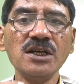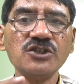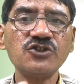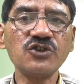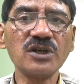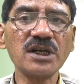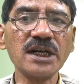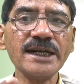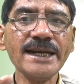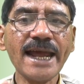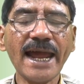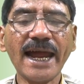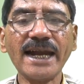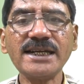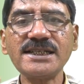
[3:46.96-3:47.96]
Children
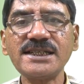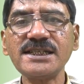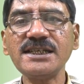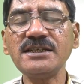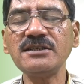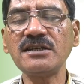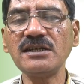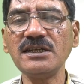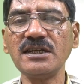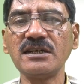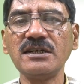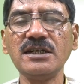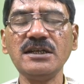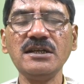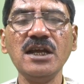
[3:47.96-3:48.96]
had seen
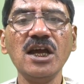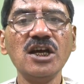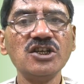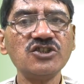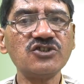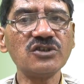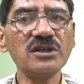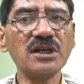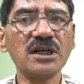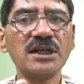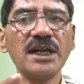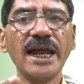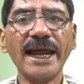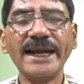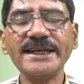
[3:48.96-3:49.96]
clearly.
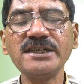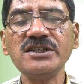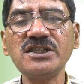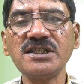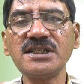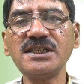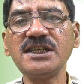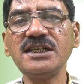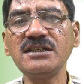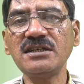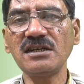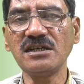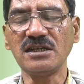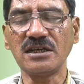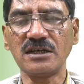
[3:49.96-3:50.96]
Children hadn't
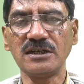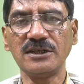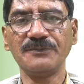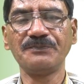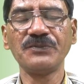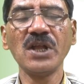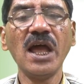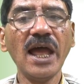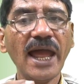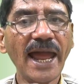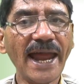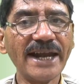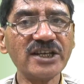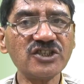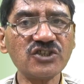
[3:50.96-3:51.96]
seen clearly.
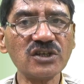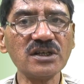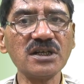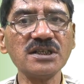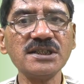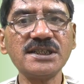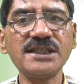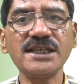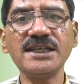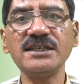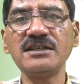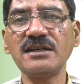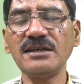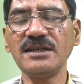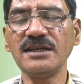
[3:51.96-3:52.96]
Had children
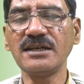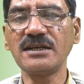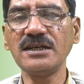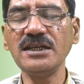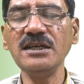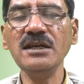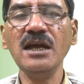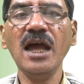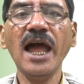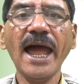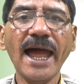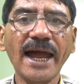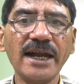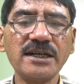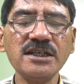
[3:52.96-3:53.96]
seen clearly?
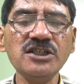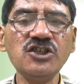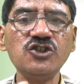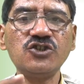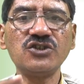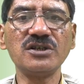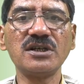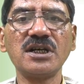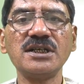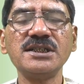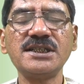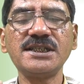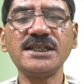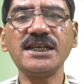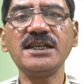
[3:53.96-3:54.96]
Hadn't children
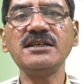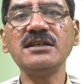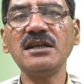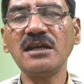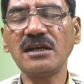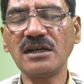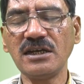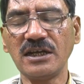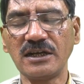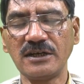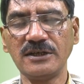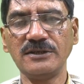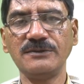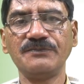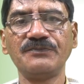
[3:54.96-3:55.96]
seen
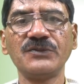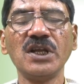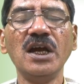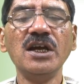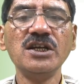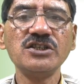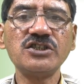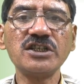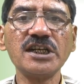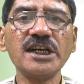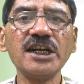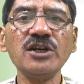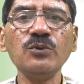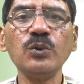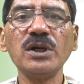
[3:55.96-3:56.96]
clearly?
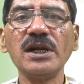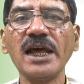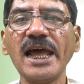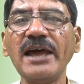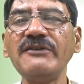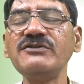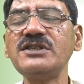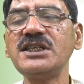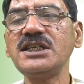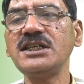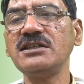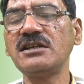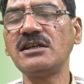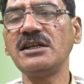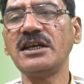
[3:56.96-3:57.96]
Children will have
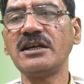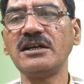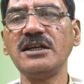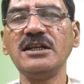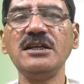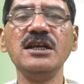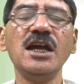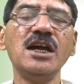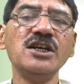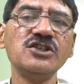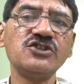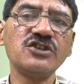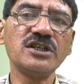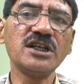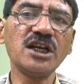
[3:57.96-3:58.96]
seen clearly.
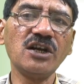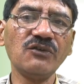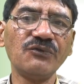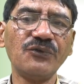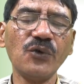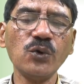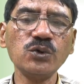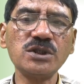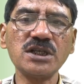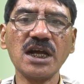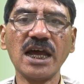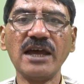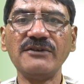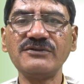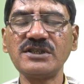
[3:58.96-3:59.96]
Children won't
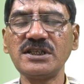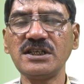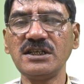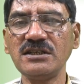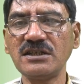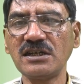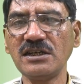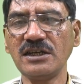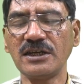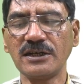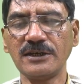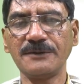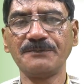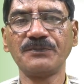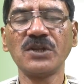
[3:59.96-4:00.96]
have seen
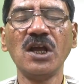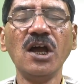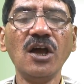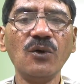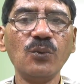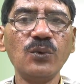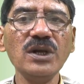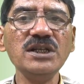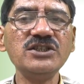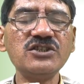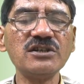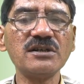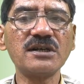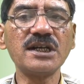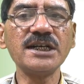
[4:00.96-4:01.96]
clearly. Will
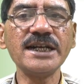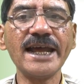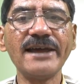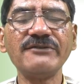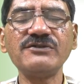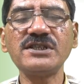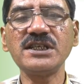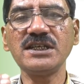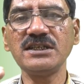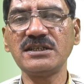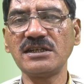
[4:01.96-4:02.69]
children have seen